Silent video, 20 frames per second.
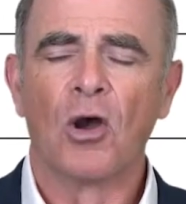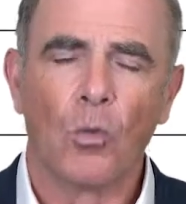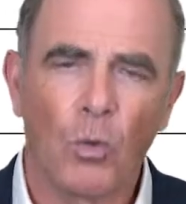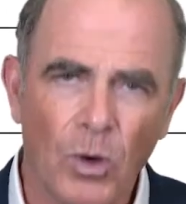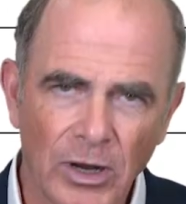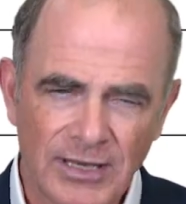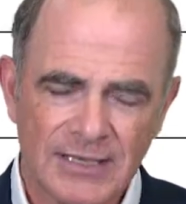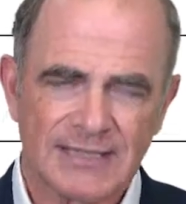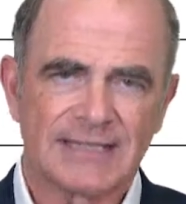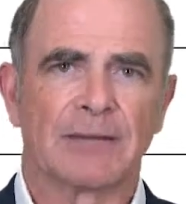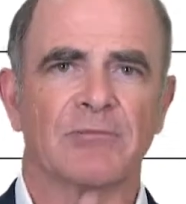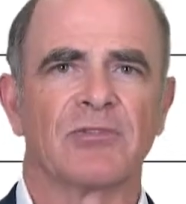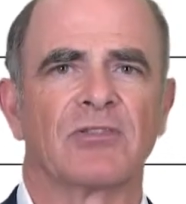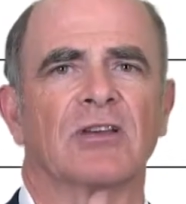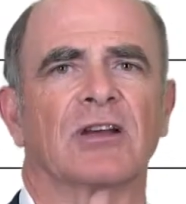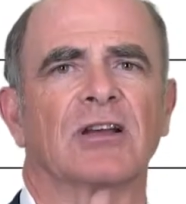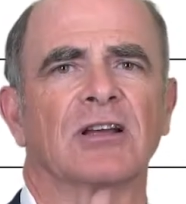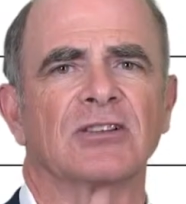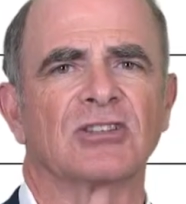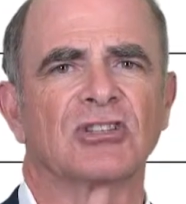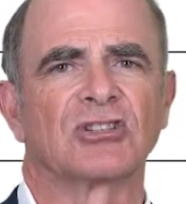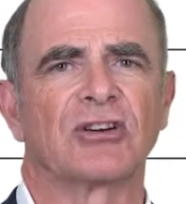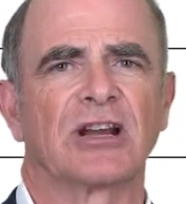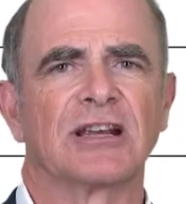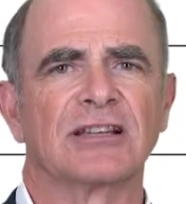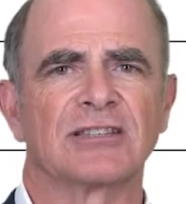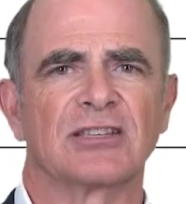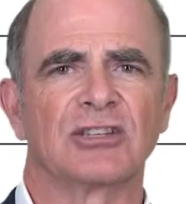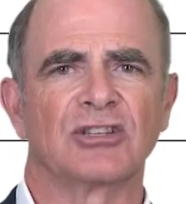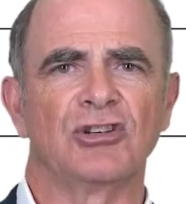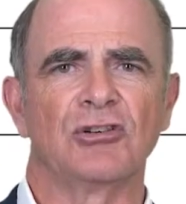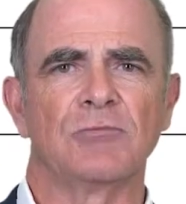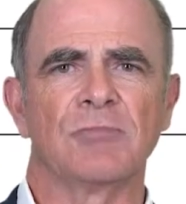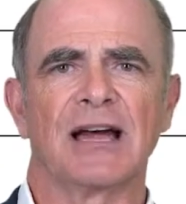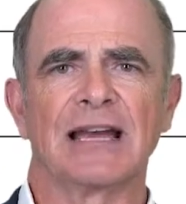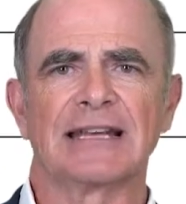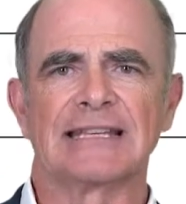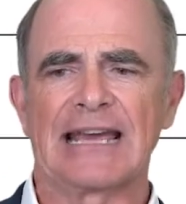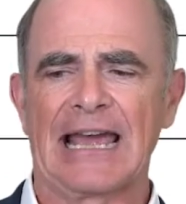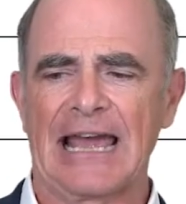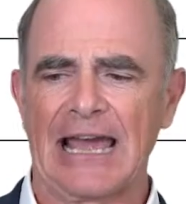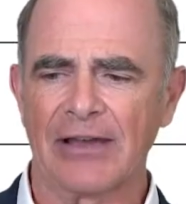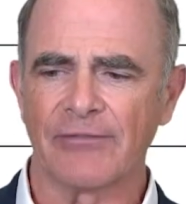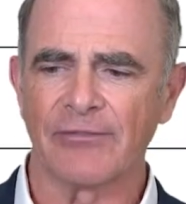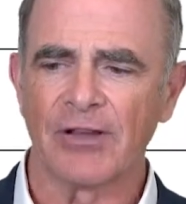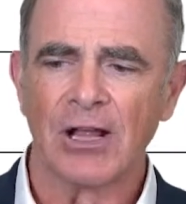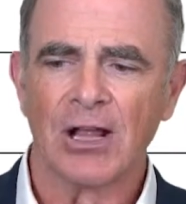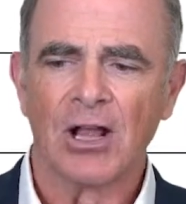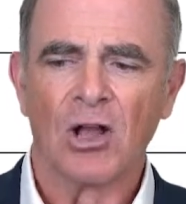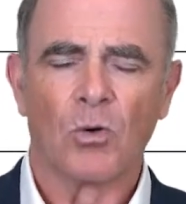What are some of the constraints that you might have?